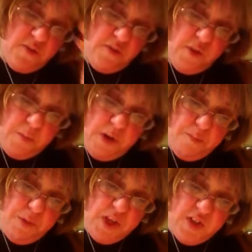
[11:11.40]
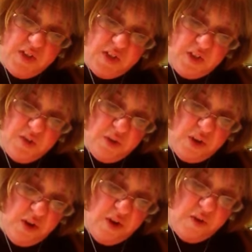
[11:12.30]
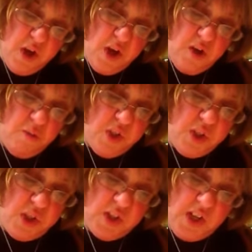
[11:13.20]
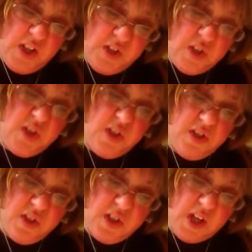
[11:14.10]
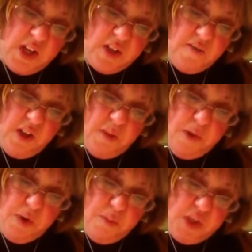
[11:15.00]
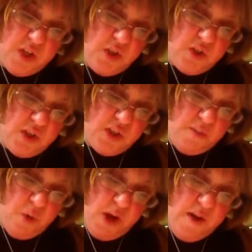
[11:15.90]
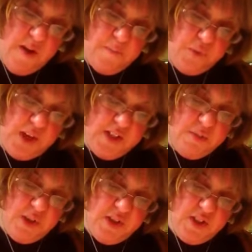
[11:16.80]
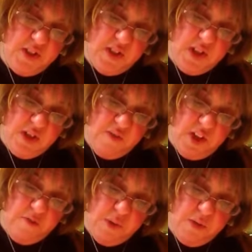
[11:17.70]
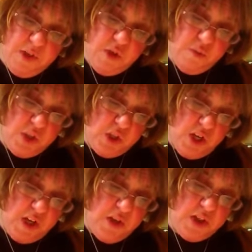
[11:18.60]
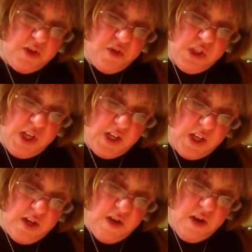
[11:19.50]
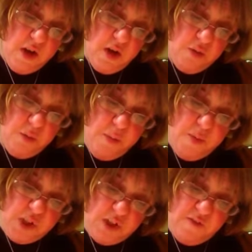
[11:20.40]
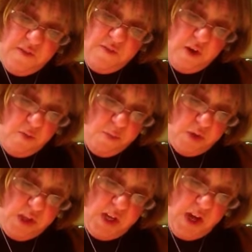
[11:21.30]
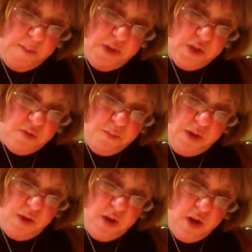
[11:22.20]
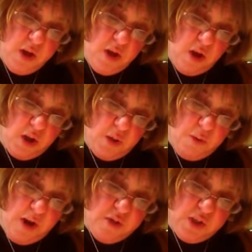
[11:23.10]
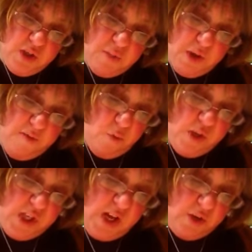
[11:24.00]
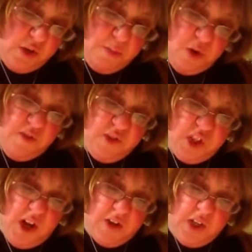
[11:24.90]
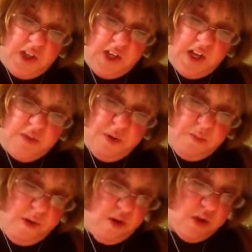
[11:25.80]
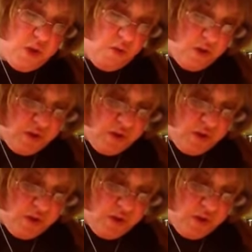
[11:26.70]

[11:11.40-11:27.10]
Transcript: of fulfillment and peace. It's also a card which suggests psychic development or potential in some way, as well as the development of intuition. Anything undertaken will be productive and favorable, and happiness will be all around us in whatever we tackle. The birth of a child, an engagement, or marriage are all